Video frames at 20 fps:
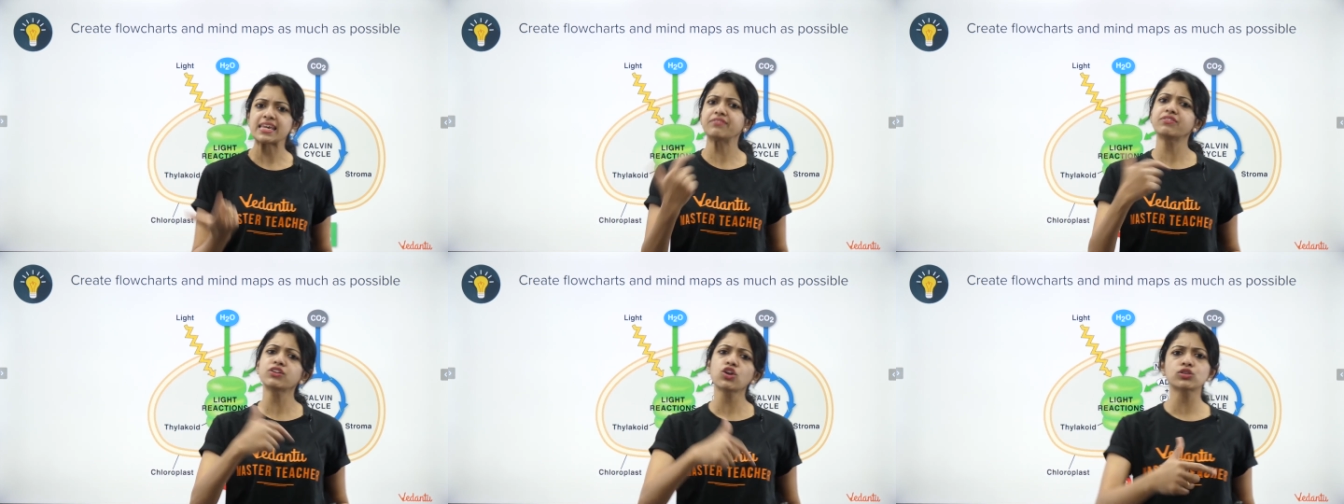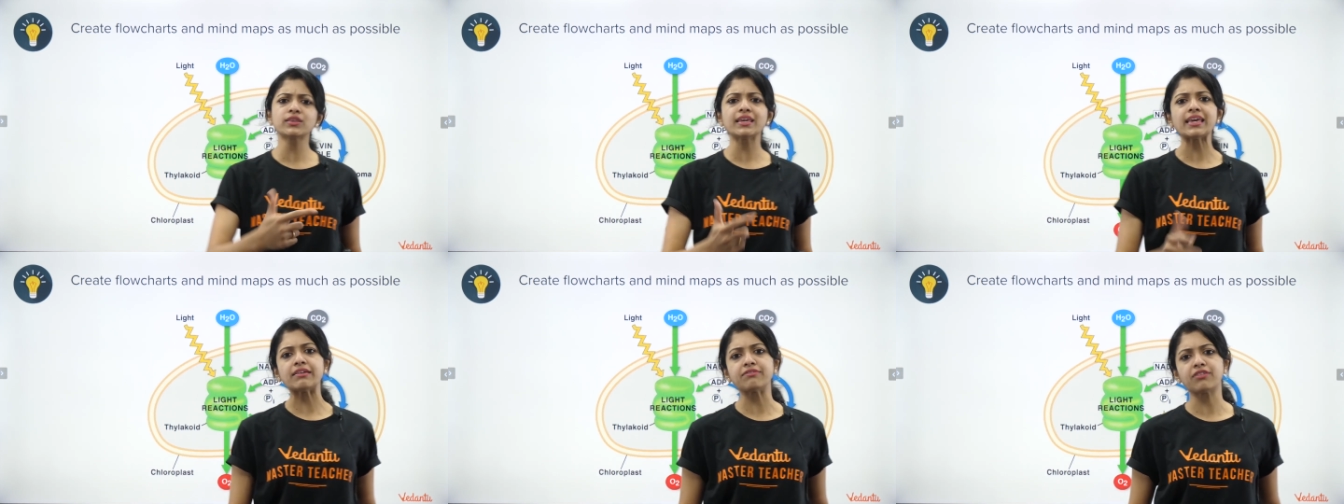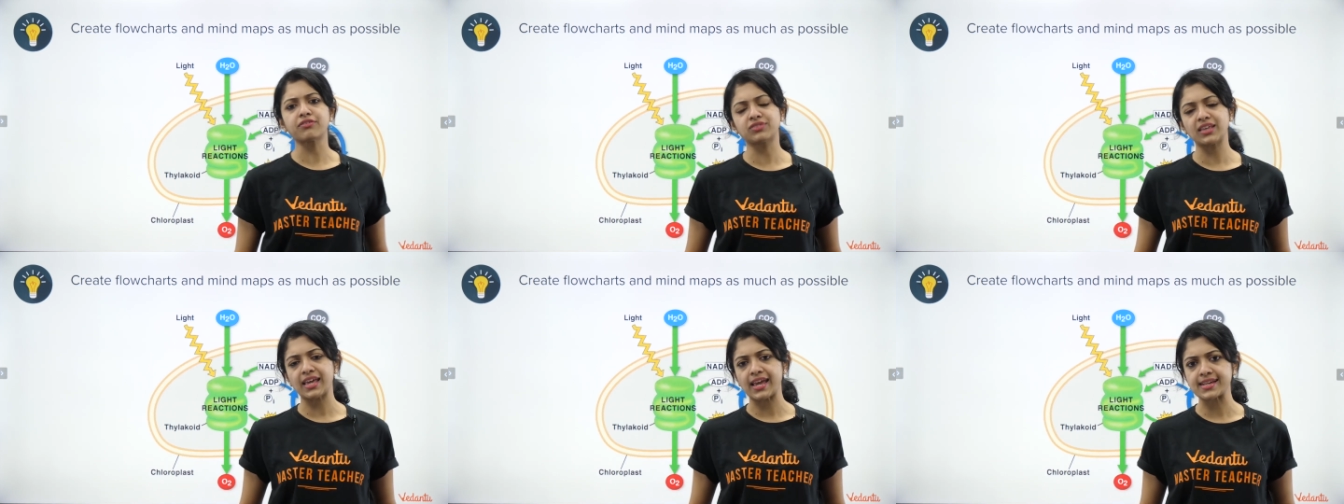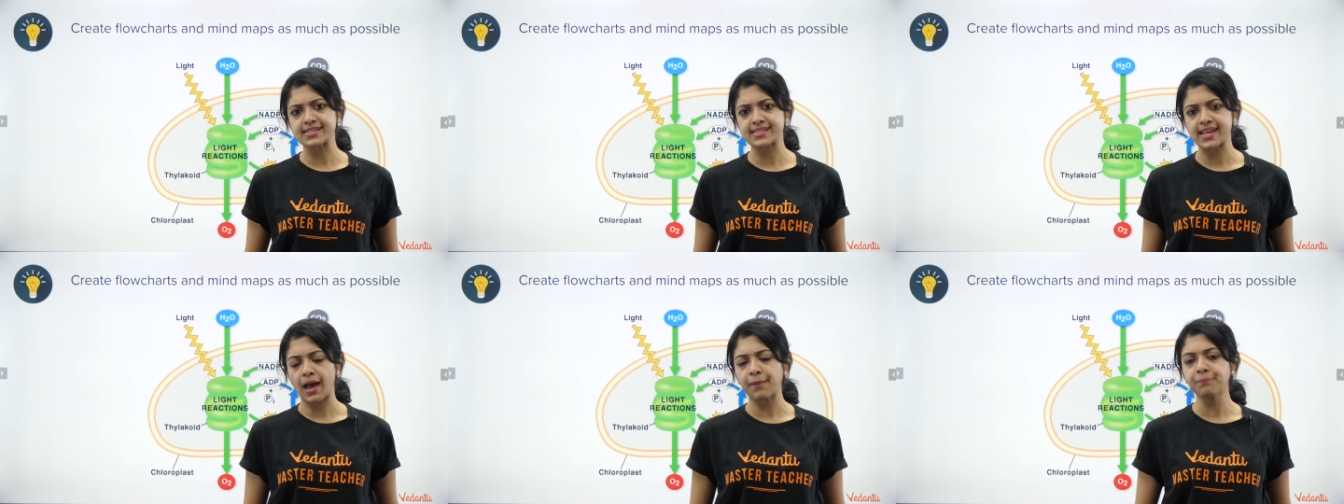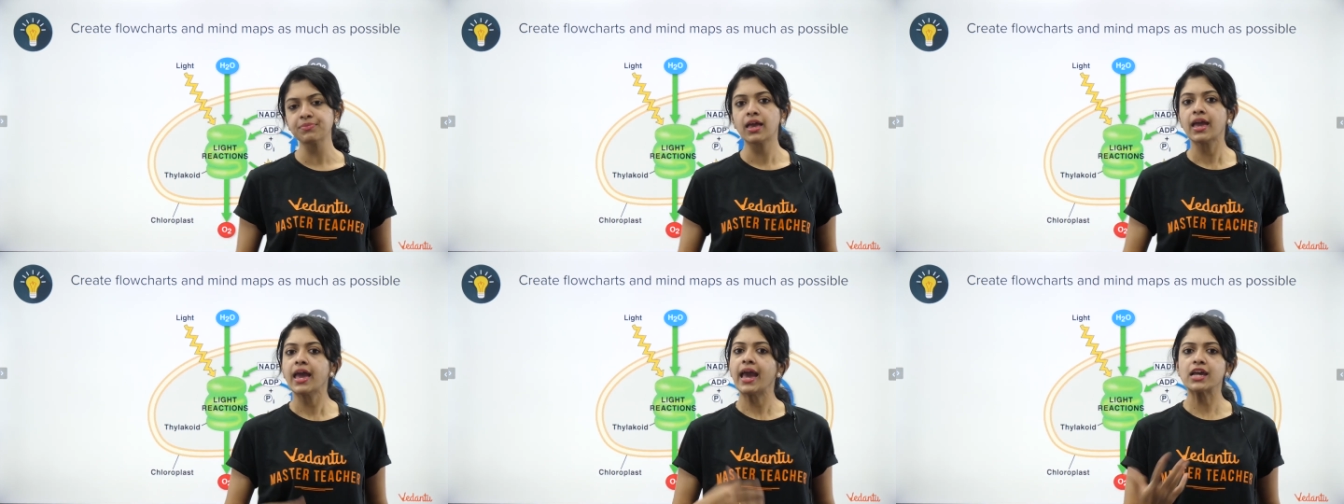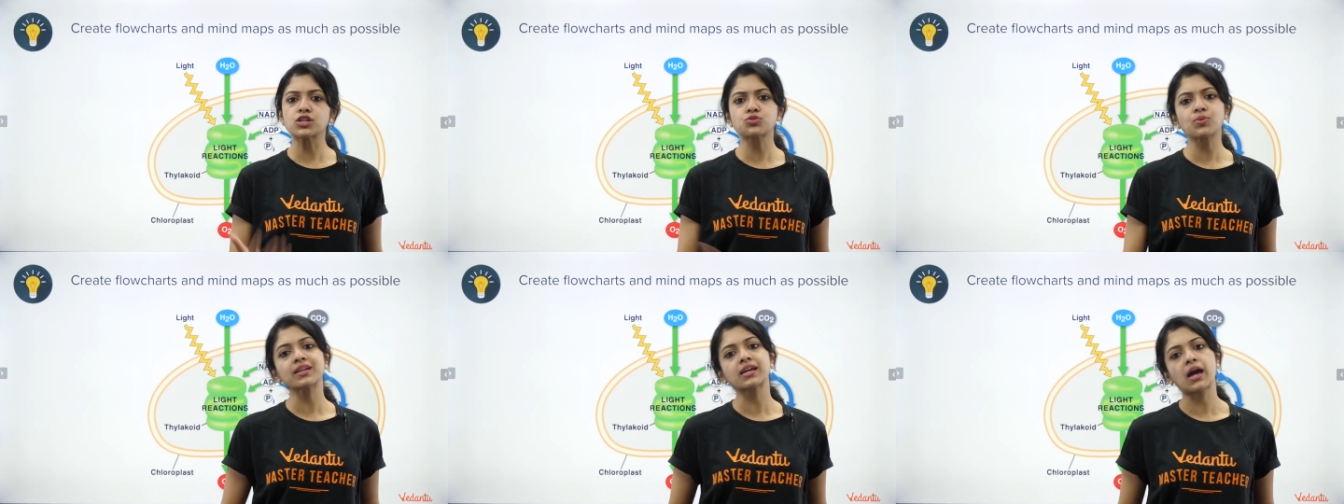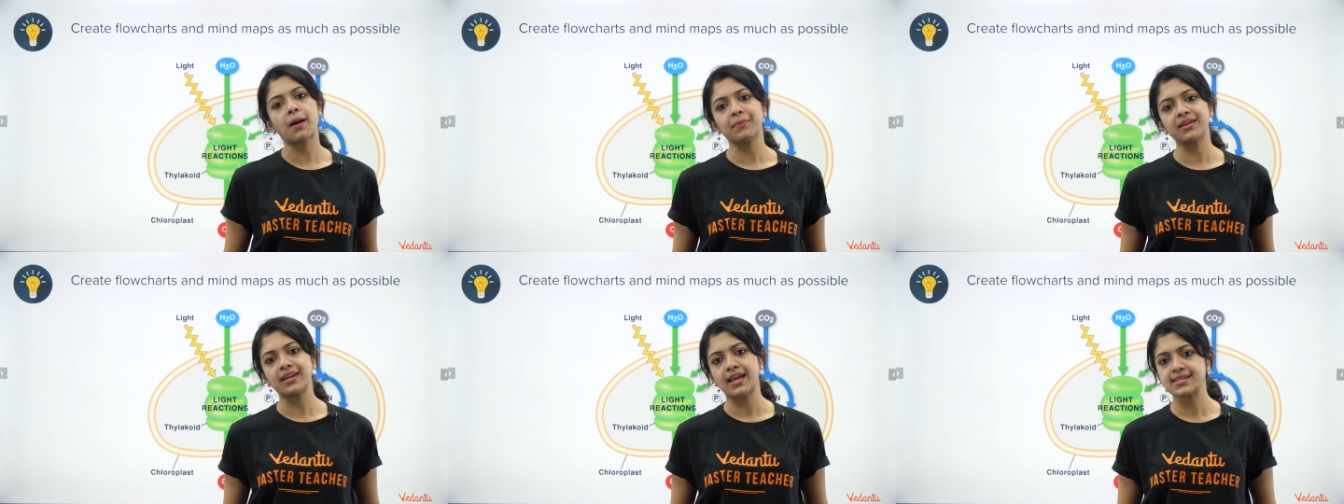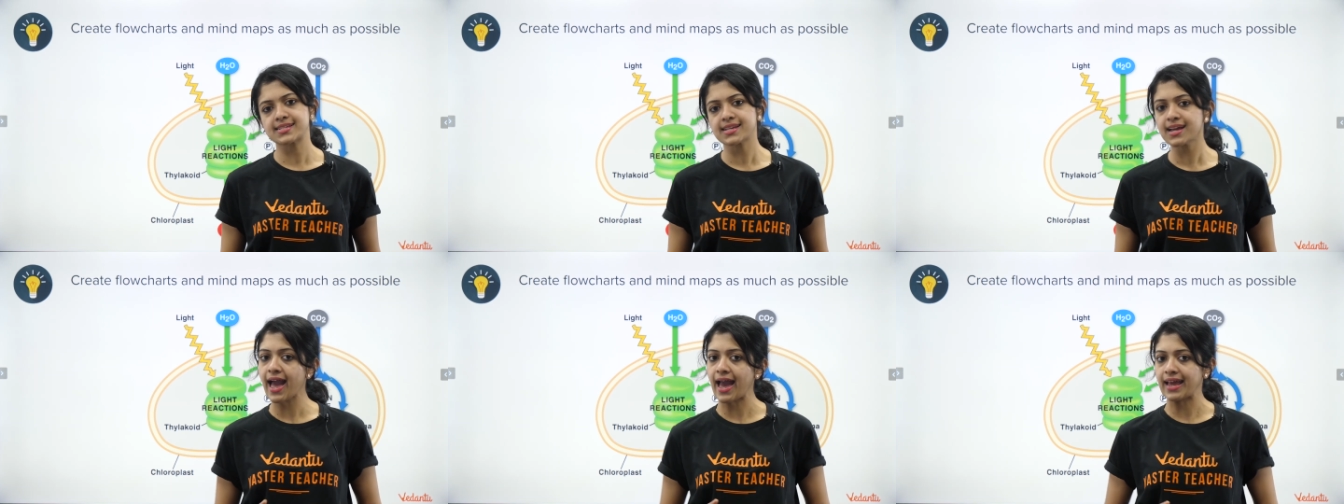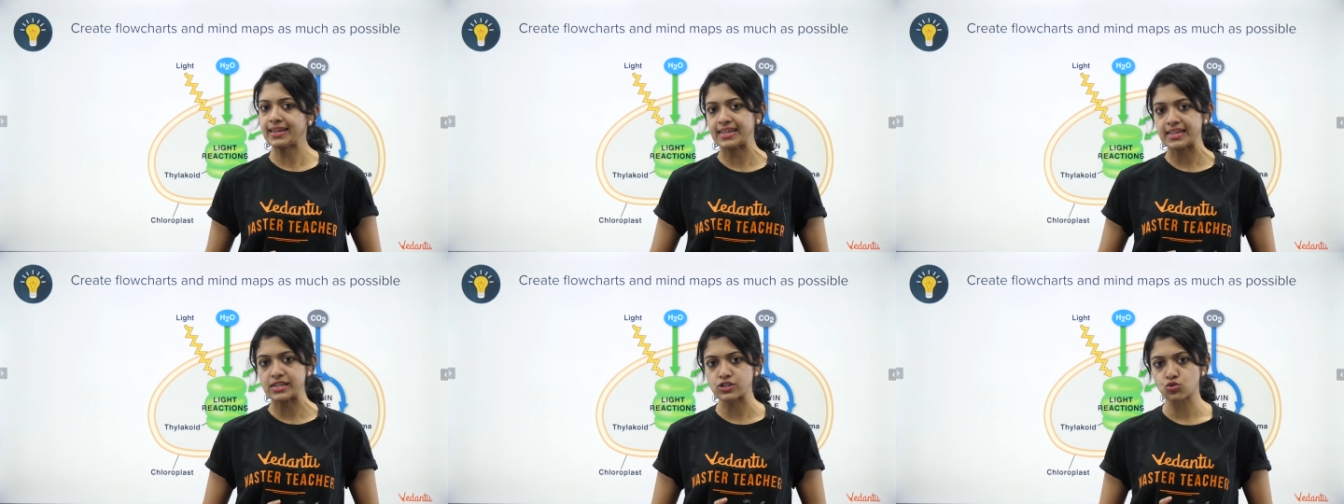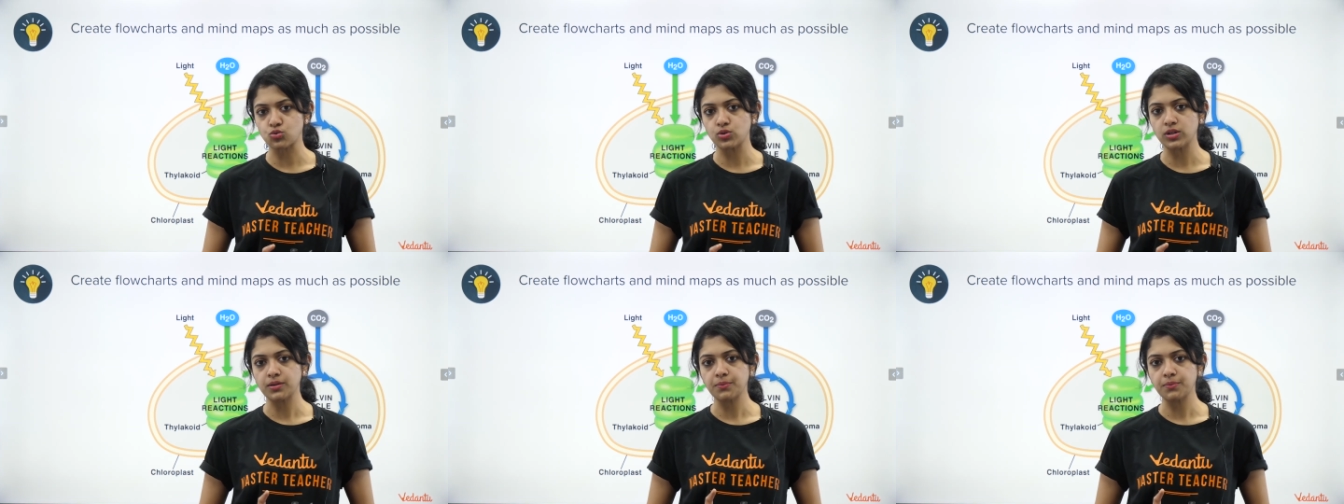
even on the eve of the exam, it will come in as a handy tool.